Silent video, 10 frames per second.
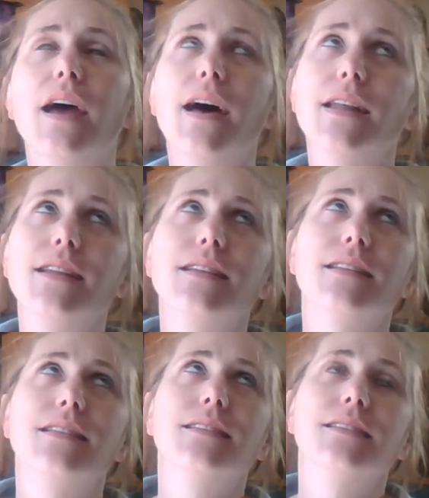And
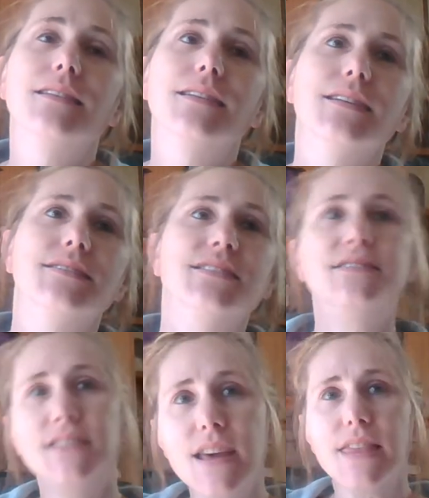to
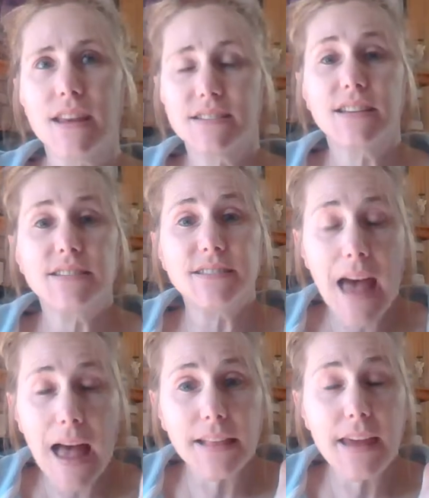see things
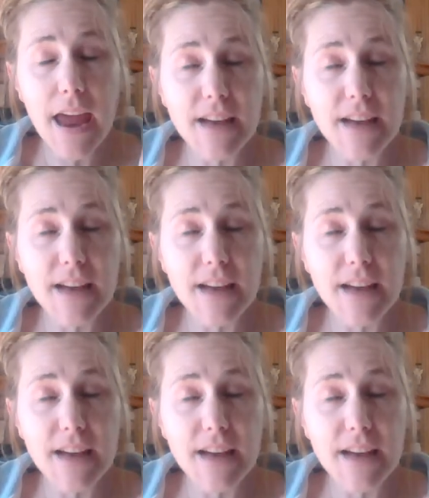exactly